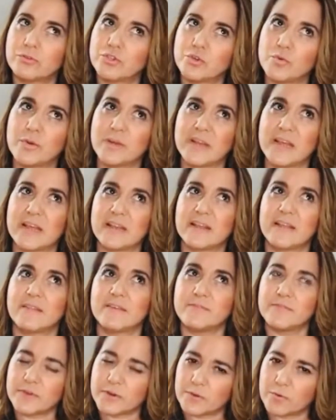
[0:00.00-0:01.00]
do it in a
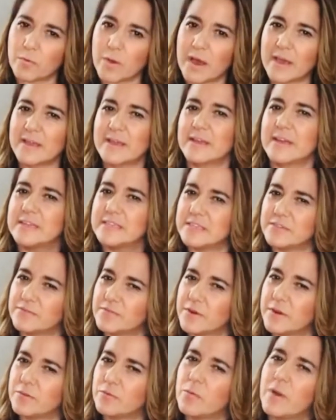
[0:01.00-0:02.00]
different way, in a
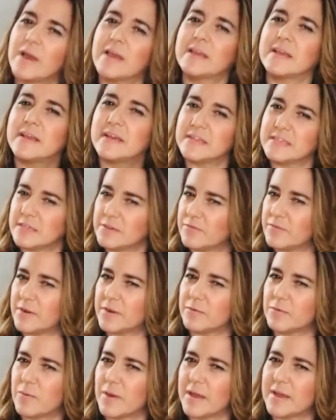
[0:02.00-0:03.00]
different way, in a
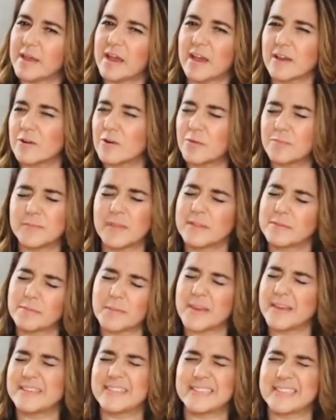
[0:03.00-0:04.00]
different way. I hope that
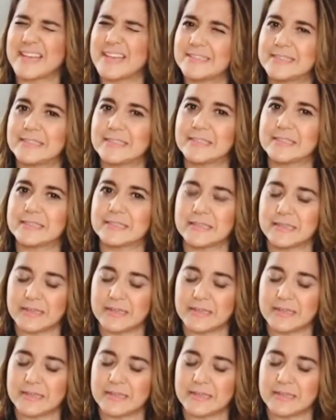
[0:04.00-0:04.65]
makes sense.